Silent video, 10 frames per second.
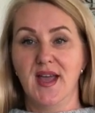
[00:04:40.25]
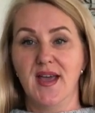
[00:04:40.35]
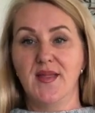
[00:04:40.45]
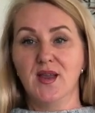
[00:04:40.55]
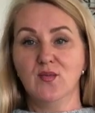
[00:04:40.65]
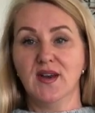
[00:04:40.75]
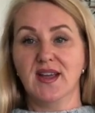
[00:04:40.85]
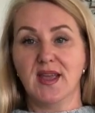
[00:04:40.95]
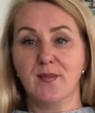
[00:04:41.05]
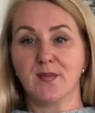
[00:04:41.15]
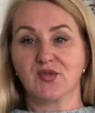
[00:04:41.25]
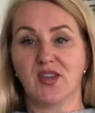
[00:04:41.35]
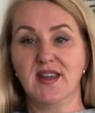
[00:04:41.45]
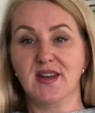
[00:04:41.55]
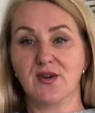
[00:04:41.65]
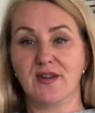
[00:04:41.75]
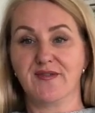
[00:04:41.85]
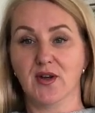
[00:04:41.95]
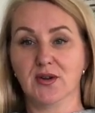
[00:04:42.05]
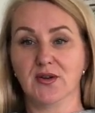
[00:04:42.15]
And then when I came up to here and it
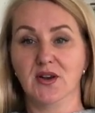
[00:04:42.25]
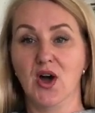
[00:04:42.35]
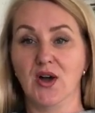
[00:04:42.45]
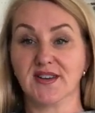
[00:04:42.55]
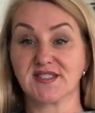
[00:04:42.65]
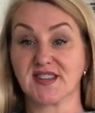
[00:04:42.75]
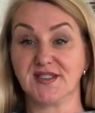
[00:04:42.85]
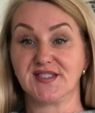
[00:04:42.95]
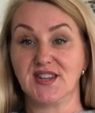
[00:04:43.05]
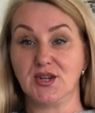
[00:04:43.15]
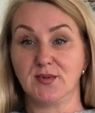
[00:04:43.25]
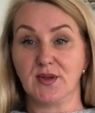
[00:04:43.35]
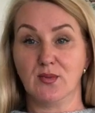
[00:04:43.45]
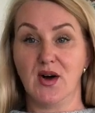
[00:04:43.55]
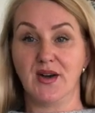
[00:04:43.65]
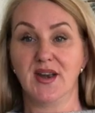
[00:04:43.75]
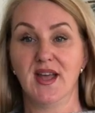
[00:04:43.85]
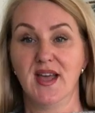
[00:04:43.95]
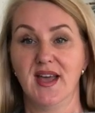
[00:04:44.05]
followed along, I just continued with the 1,